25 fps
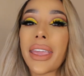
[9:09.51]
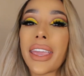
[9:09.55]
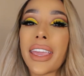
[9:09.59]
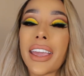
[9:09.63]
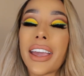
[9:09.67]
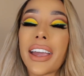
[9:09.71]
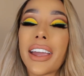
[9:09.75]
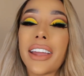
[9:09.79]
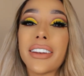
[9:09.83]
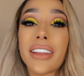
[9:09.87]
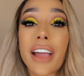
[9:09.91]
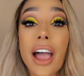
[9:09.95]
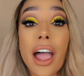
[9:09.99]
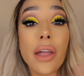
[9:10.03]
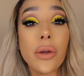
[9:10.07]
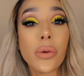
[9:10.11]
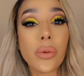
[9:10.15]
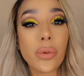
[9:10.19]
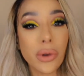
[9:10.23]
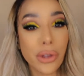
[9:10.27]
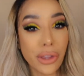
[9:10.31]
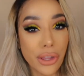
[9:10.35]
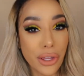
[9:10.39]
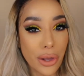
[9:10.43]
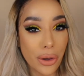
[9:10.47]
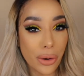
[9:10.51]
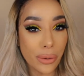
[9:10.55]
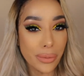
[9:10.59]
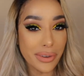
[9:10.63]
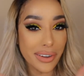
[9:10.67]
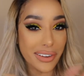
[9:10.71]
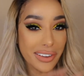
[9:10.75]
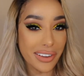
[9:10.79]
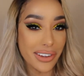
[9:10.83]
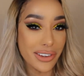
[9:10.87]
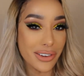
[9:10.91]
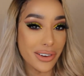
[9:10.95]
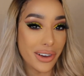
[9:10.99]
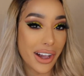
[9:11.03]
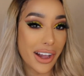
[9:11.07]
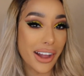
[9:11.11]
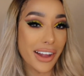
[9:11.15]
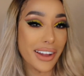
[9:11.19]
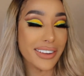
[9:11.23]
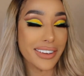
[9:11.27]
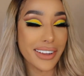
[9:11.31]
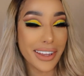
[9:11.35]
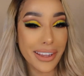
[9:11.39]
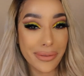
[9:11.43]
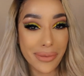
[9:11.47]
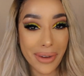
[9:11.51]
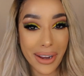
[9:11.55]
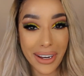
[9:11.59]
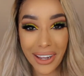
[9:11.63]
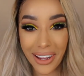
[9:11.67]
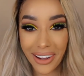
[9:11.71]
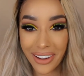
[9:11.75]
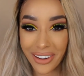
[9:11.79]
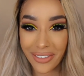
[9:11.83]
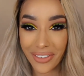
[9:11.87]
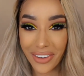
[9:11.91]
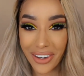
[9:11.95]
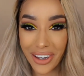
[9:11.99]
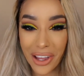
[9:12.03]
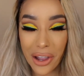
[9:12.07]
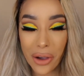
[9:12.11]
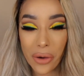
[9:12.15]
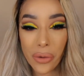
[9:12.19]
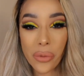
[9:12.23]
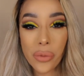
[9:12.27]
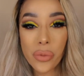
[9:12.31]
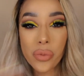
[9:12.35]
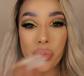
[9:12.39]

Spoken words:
And I really hope to see you guys in my next video.